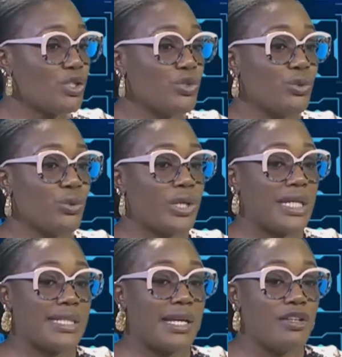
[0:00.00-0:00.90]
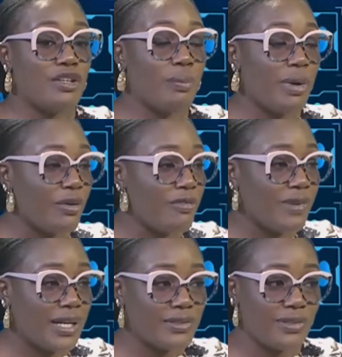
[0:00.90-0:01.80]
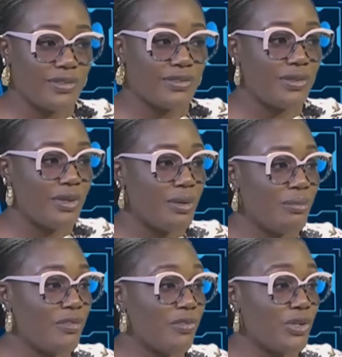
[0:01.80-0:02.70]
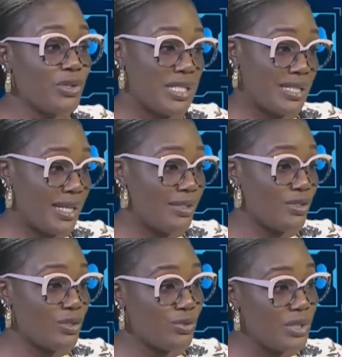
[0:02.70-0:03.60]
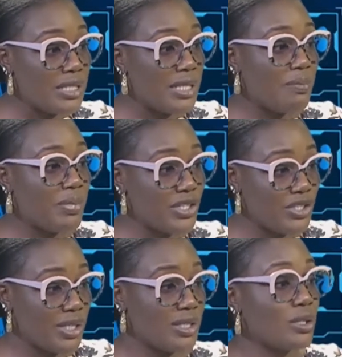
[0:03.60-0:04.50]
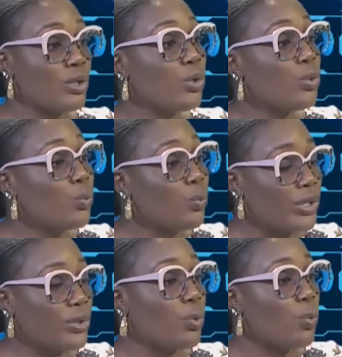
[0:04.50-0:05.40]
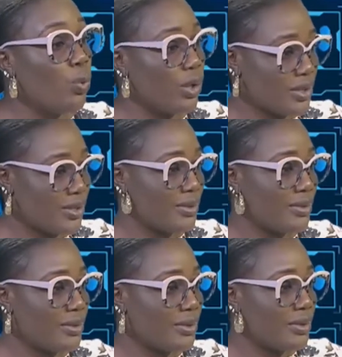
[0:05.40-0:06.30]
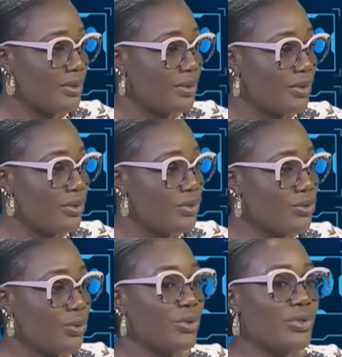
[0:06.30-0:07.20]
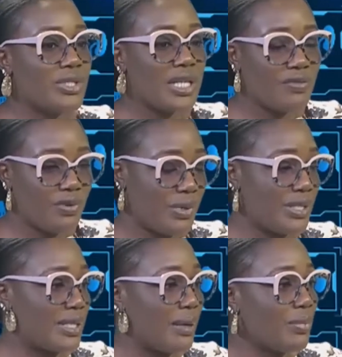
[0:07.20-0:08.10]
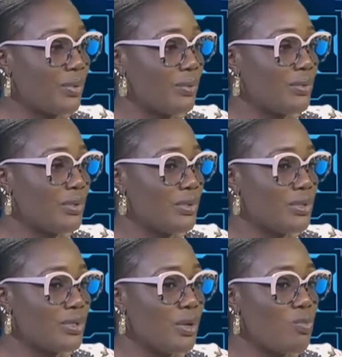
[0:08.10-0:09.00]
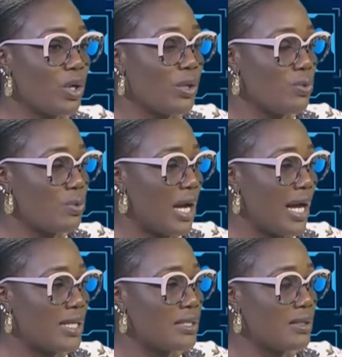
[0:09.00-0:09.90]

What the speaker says: you look at a number of factors before you decide to treat a patient with what. So, take for example, someone who has